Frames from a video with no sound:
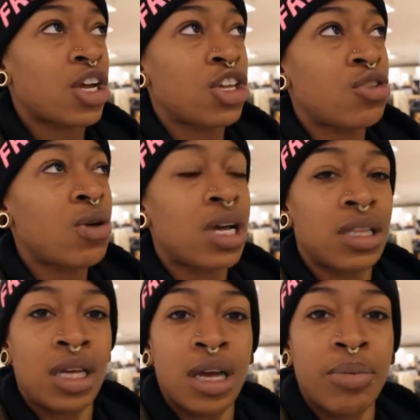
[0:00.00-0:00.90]
are cute
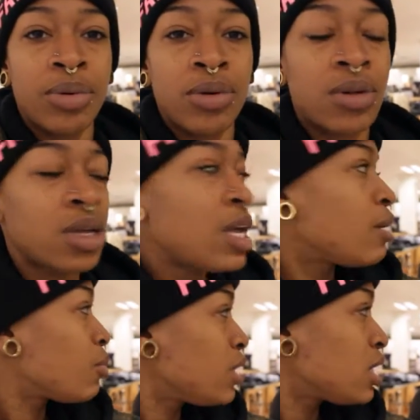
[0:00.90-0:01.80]
ugly couple.
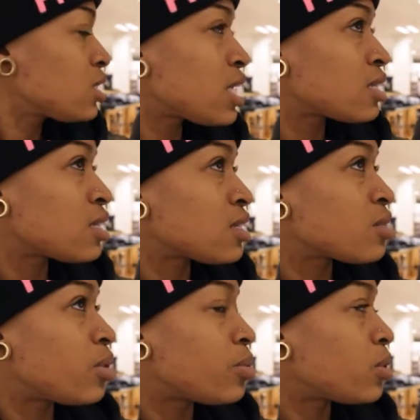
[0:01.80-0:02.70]
Brittany, don't talk to
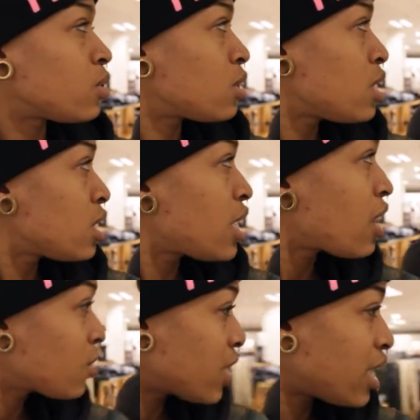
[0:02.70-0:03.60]
those people.
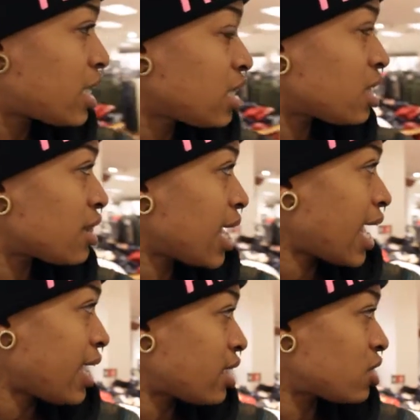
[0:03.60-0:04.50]
Y'all are not ugly. They
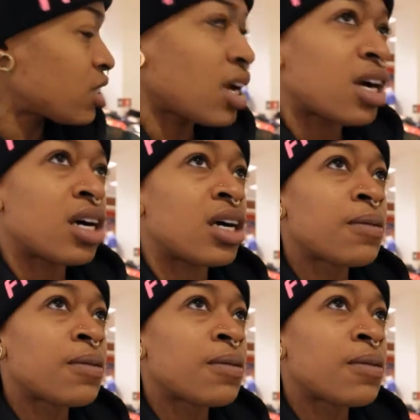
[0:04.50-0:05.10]
hating on y'all.